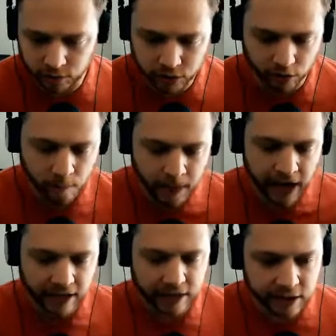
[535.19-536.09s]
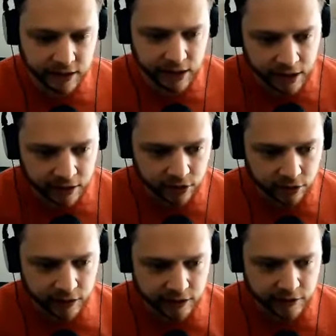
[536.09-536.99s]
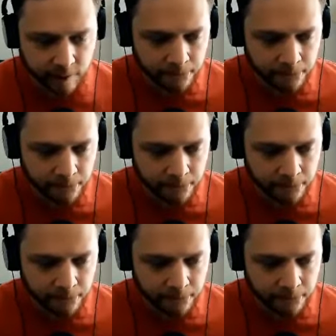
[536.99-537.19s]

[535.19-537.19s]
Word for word: So I think the answer is,